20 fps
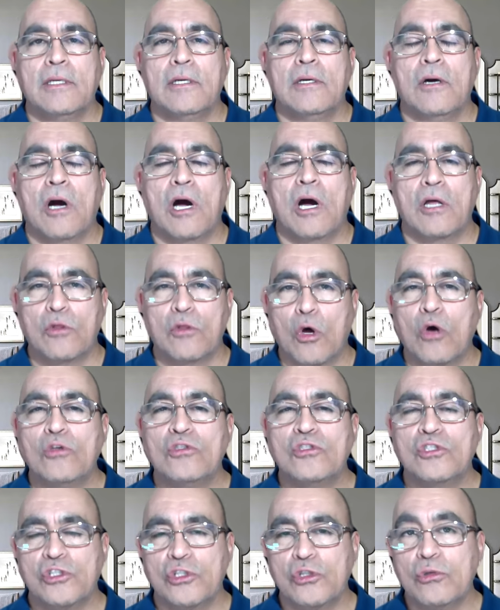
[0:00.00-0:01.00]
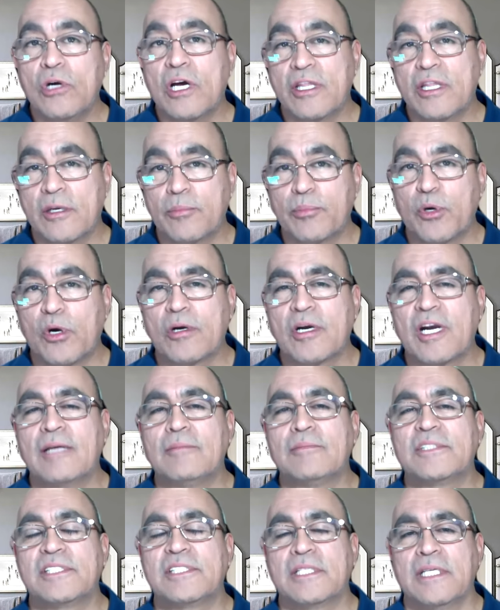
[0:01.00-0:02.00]
On those two other
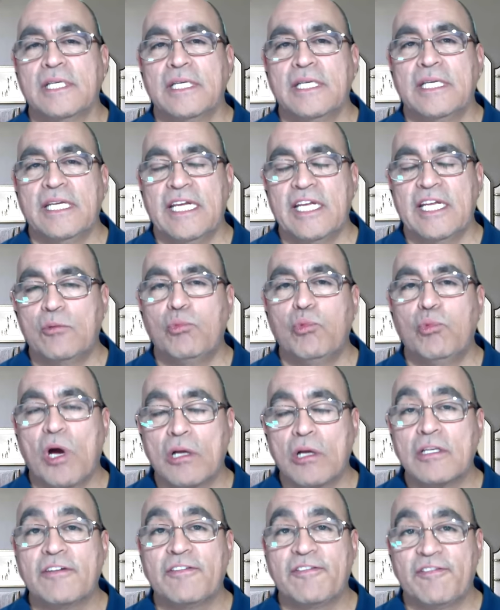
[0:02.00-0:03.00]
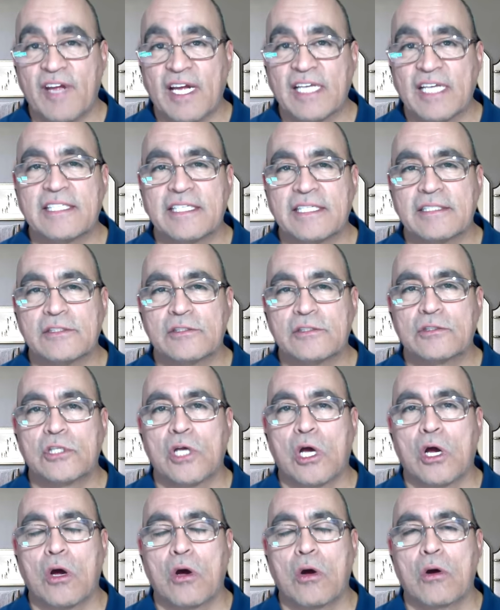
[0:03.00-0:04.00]
programs, it will affect it.
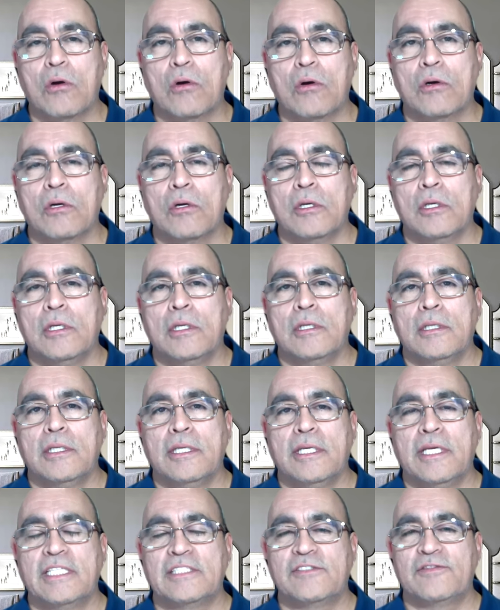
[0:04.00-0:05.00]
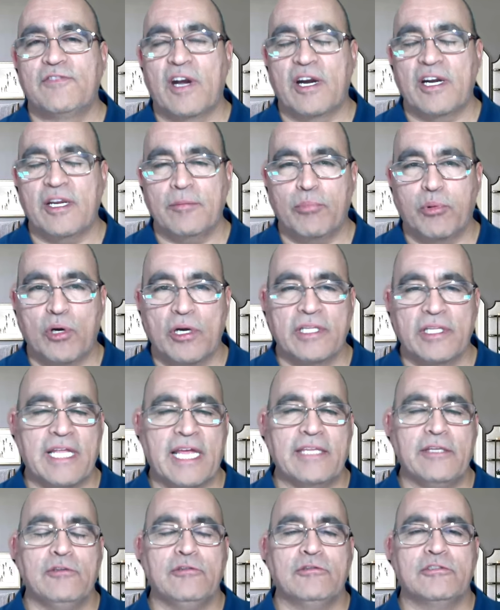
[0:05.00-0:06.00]
So it's very important
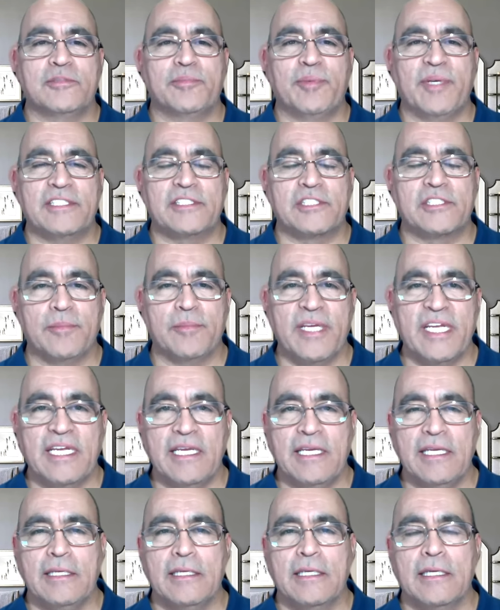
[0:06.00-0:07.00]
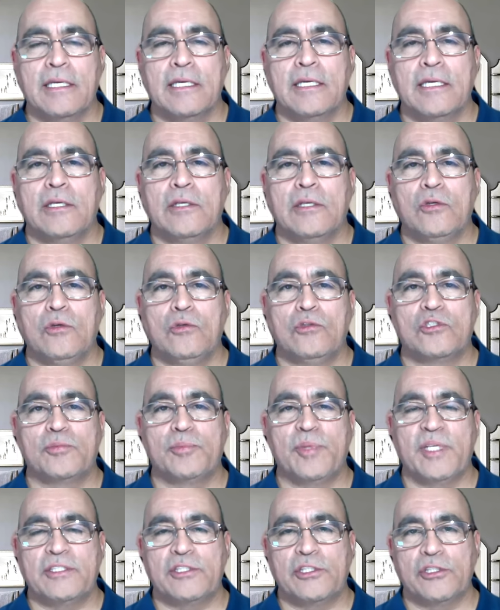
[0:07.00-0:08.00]
that you speak to me, you
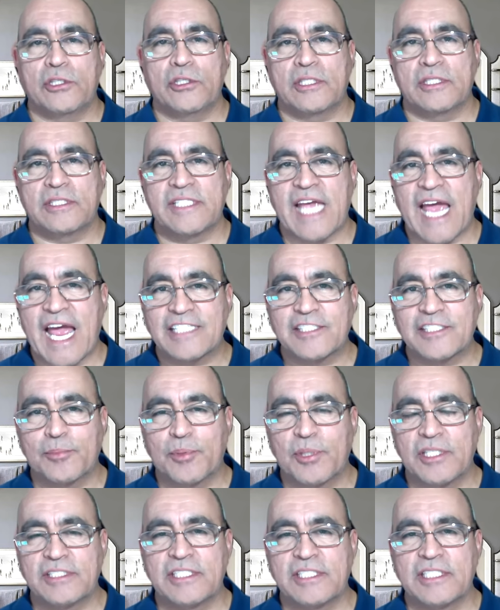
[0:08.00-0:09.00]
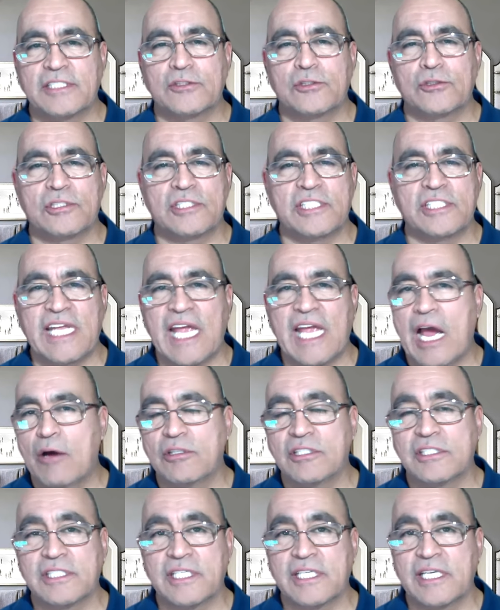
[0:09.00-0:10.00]
speak to your tax person to see how
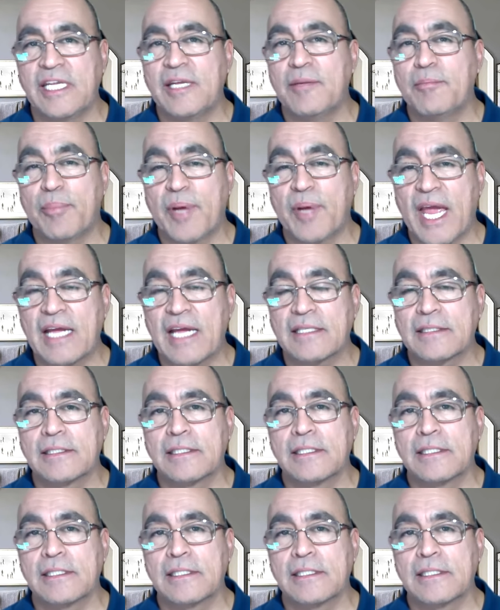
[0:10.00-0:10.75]
it's going to impact